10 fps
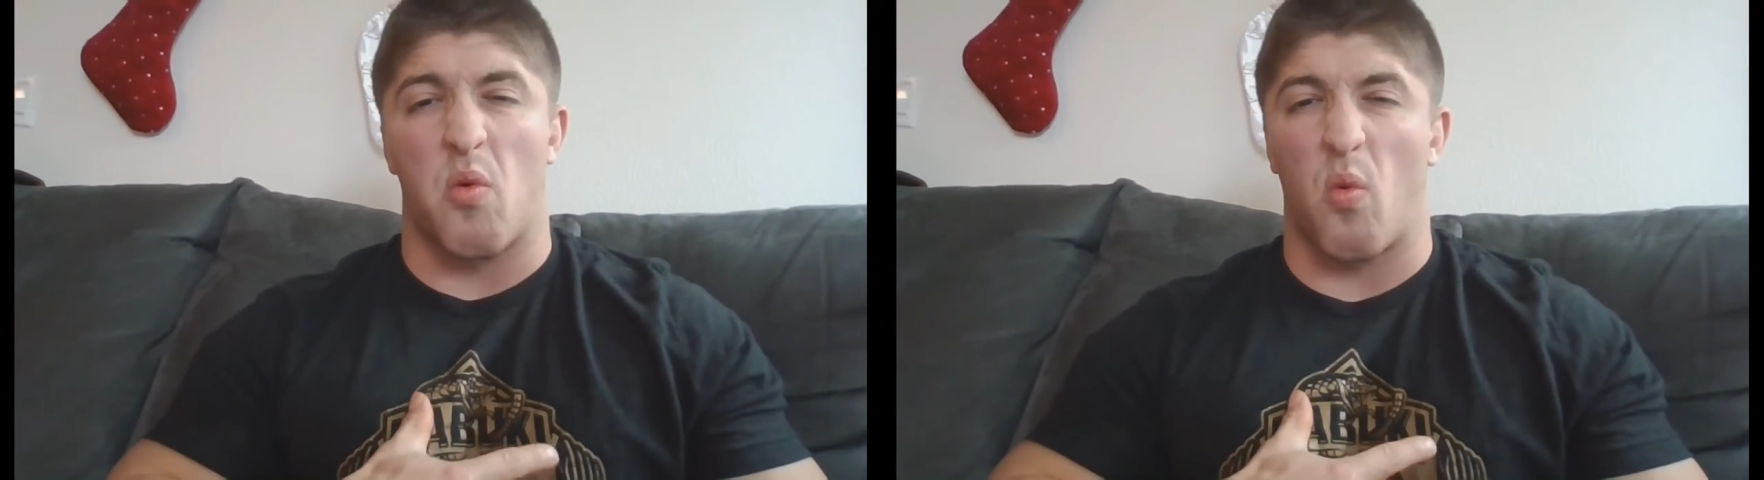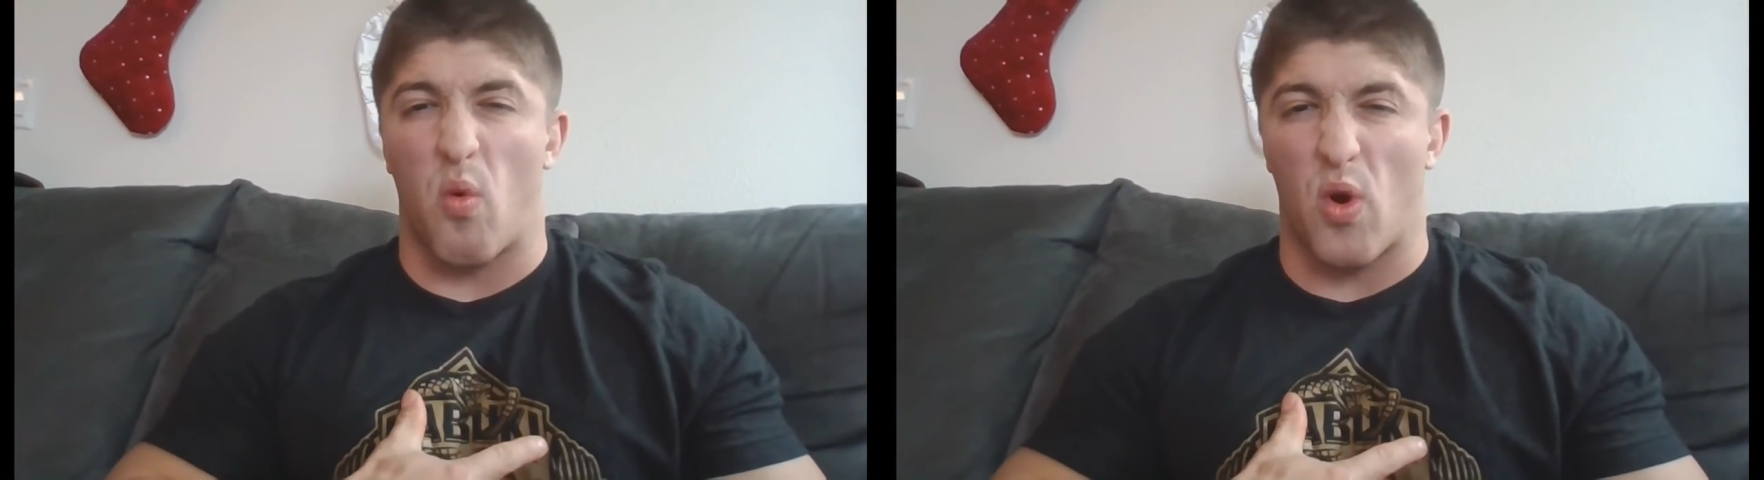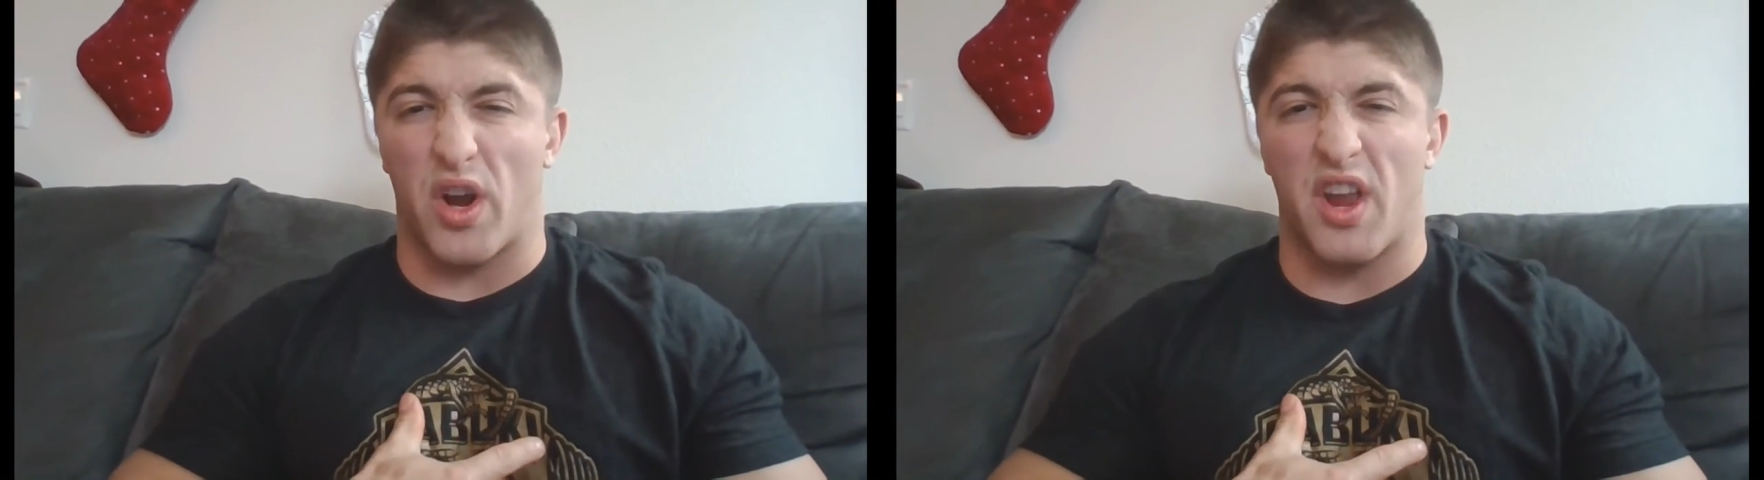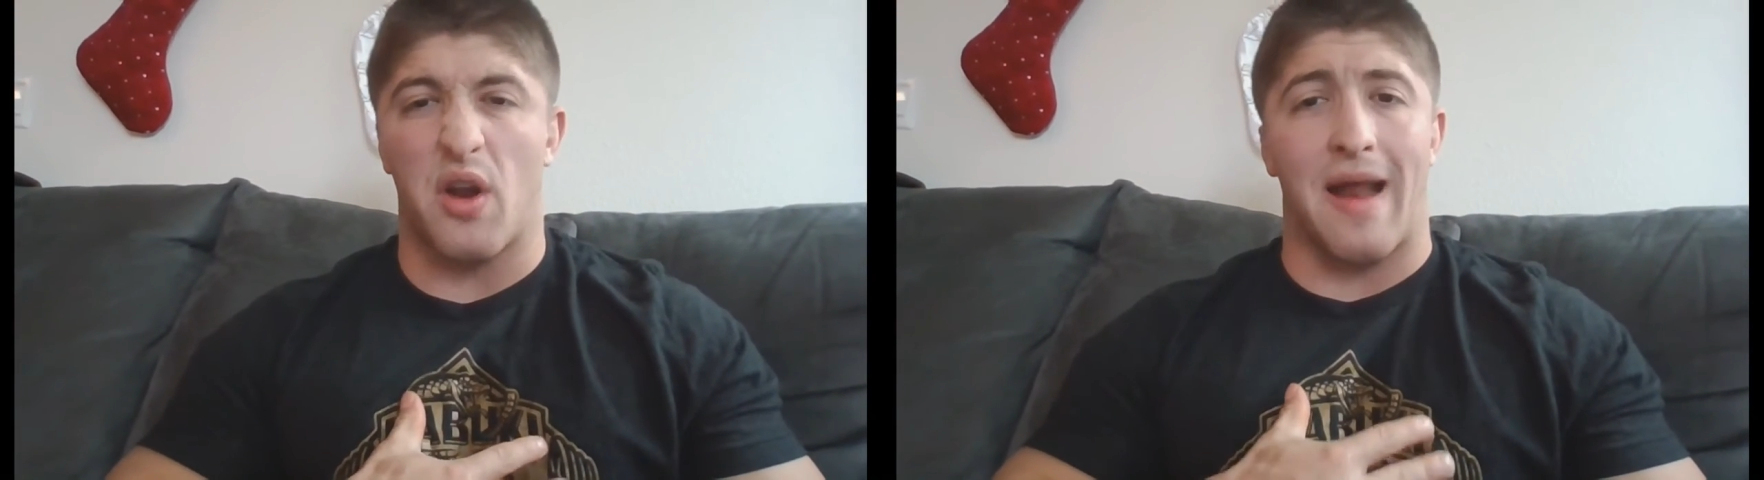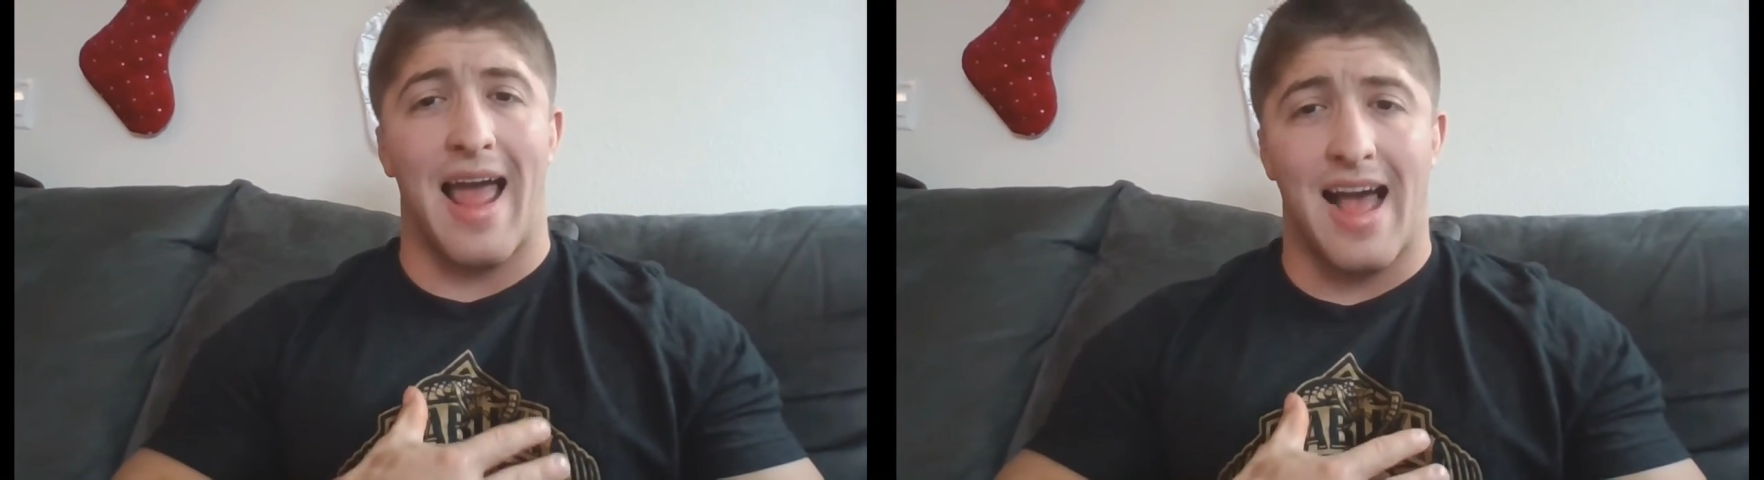We're working
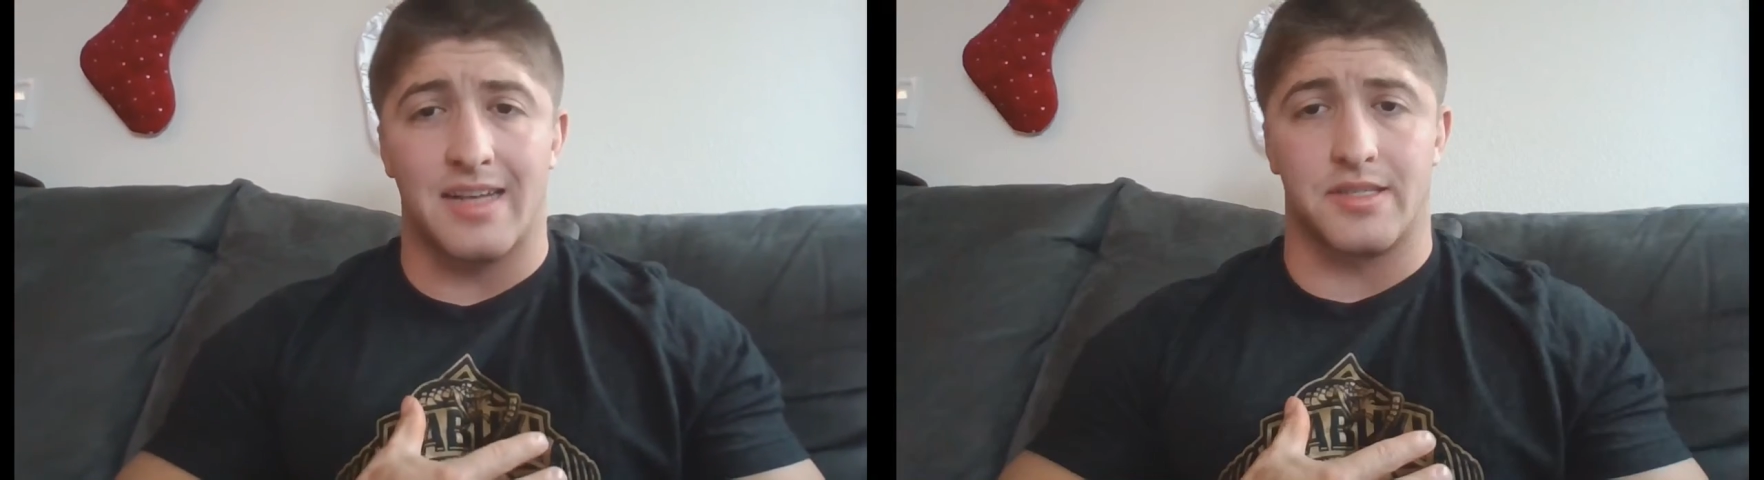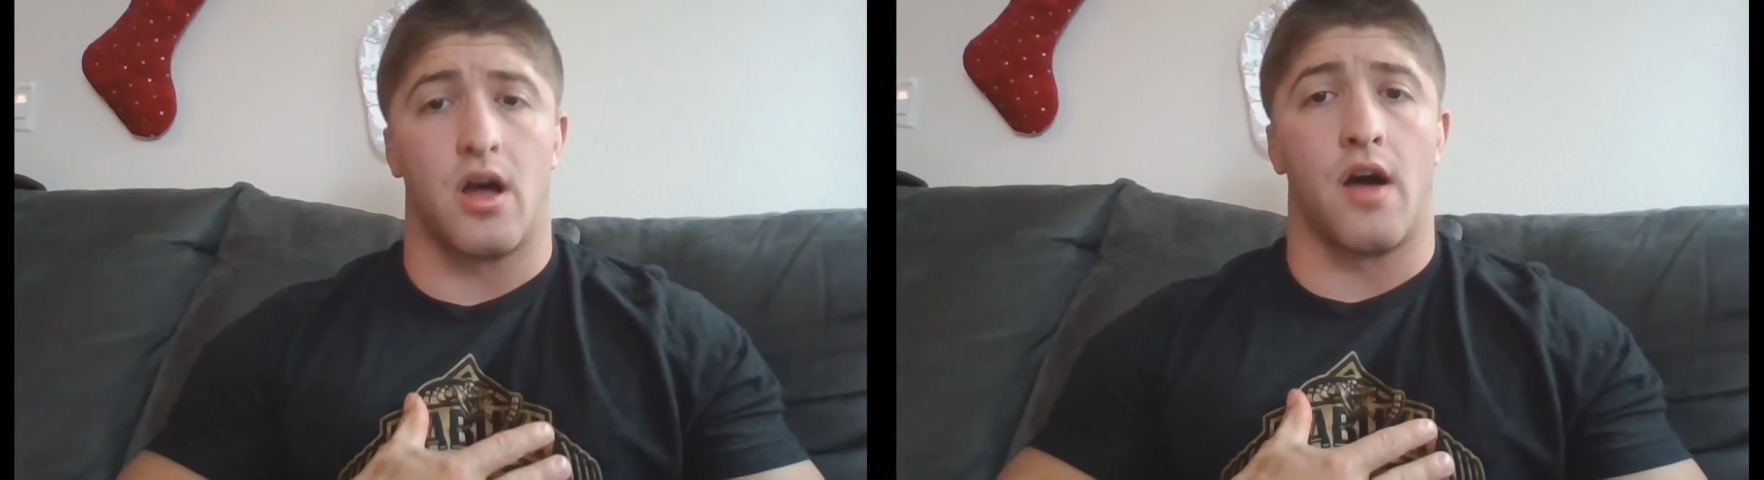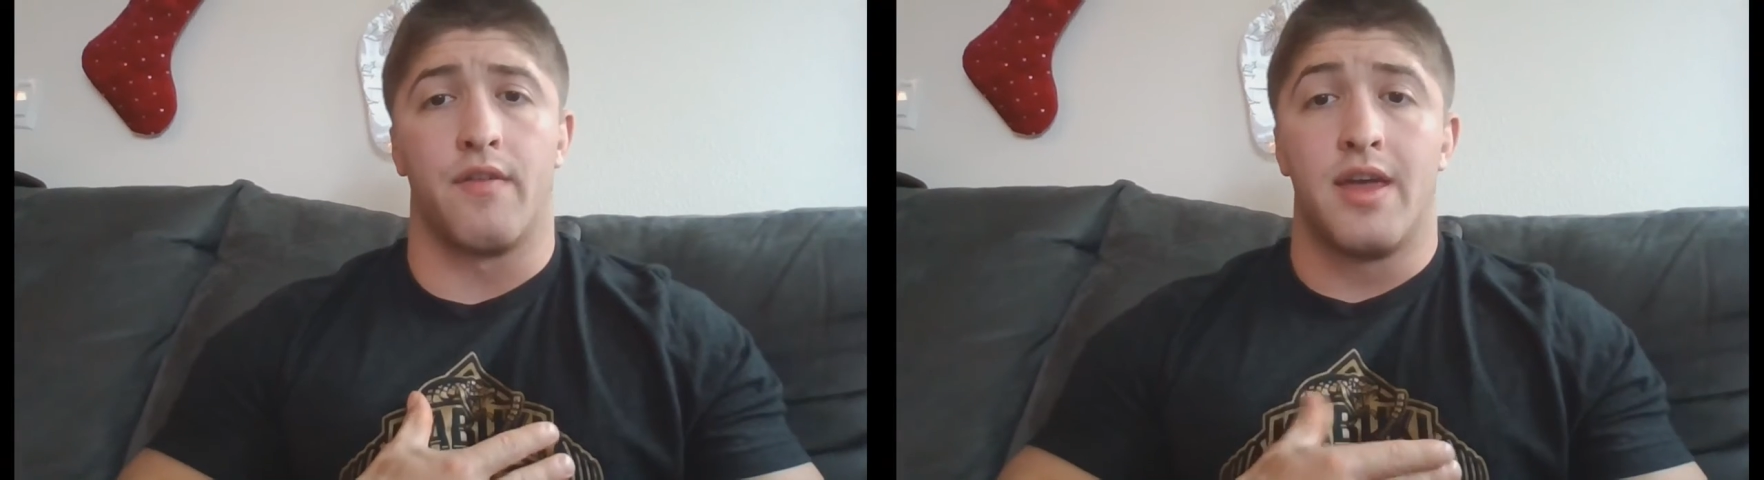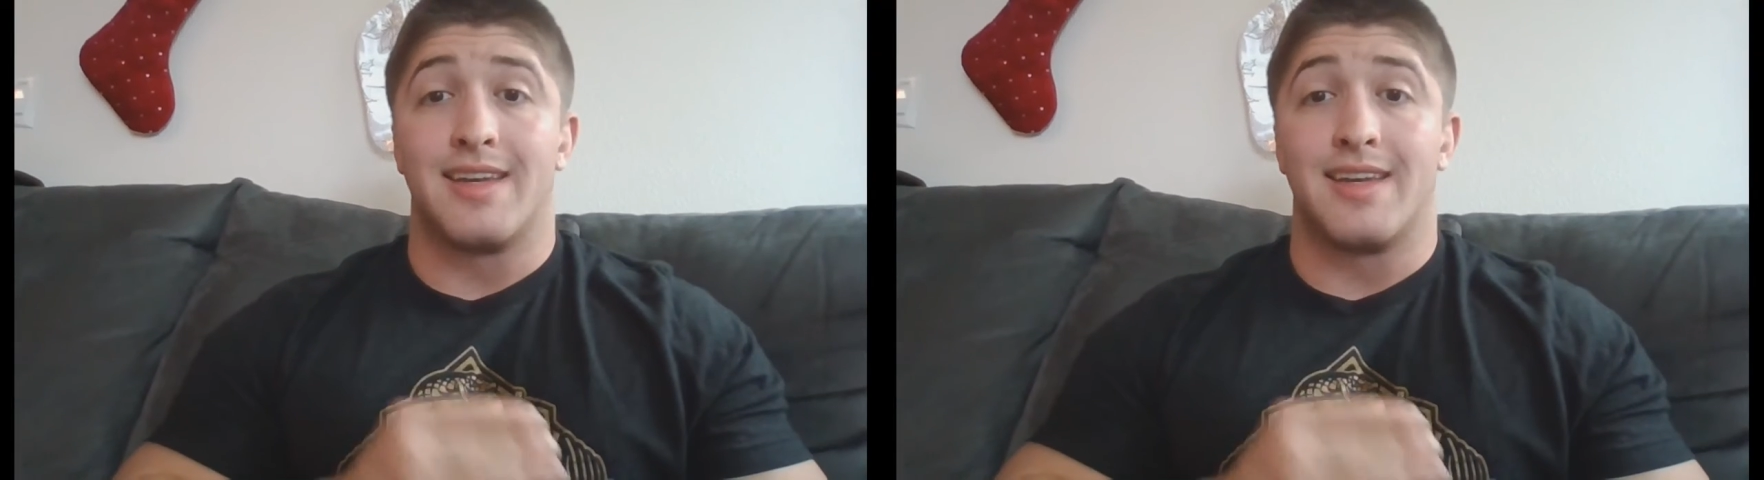our ass off